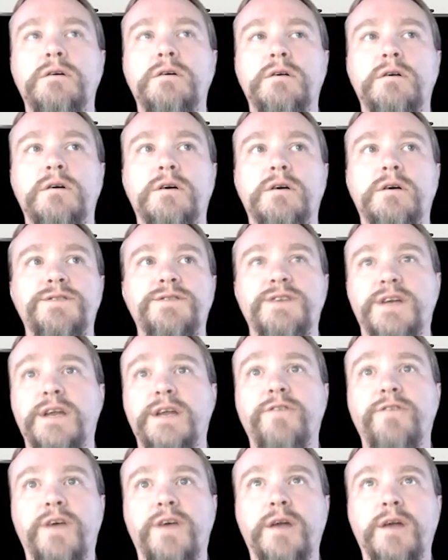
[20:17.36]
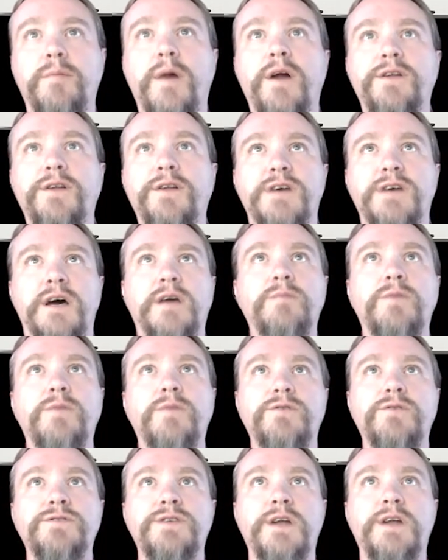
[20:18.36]
a significant amount of time
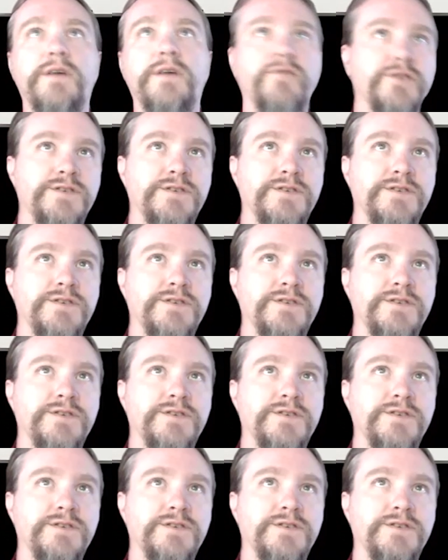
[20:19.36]
knows that every